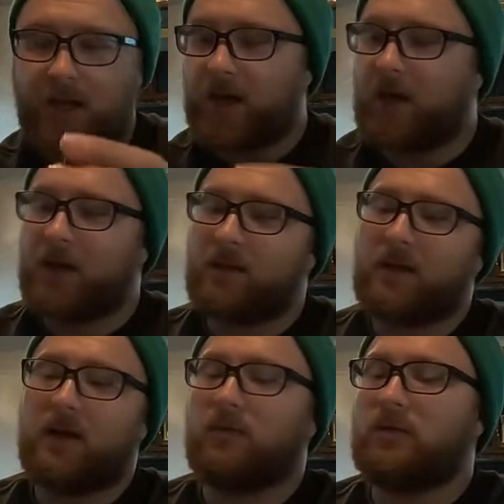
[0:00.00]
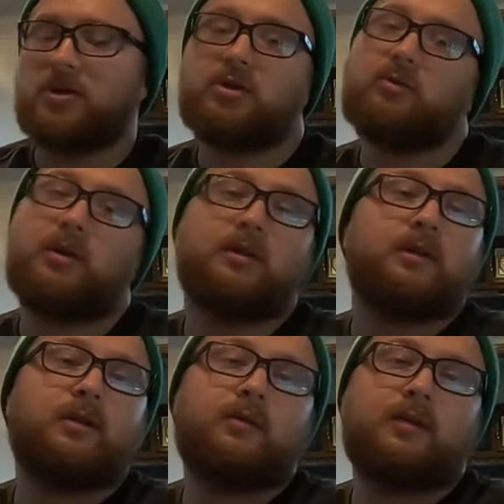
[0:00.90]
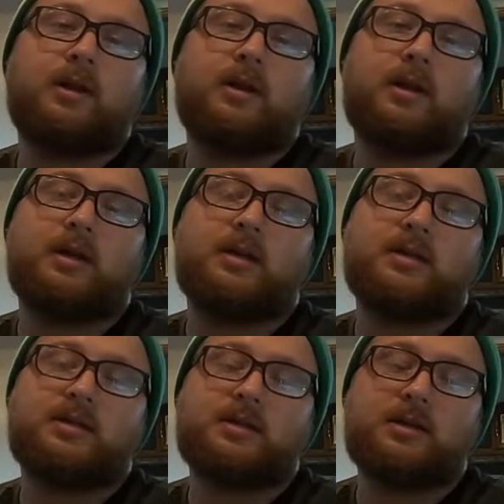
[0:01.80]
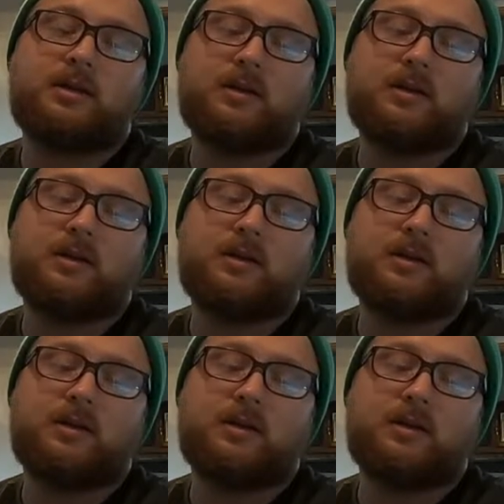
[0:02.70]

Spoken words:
And then what you want to do then is